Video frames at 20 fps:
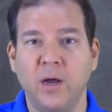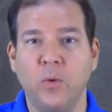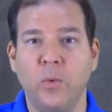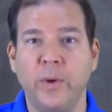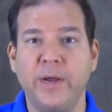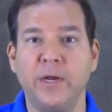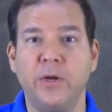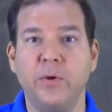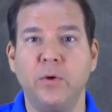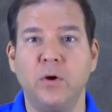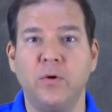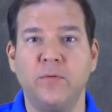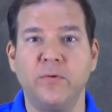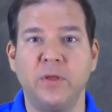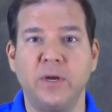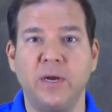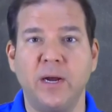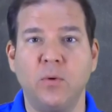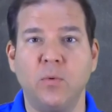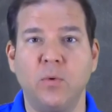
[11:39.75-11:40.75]
We could do it over
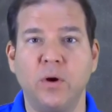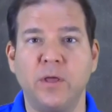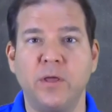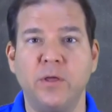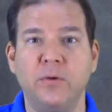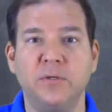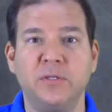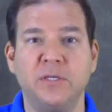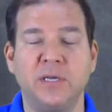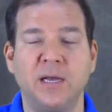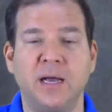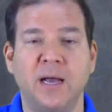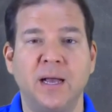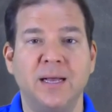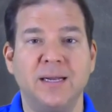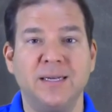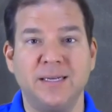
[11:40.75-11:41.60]
the network using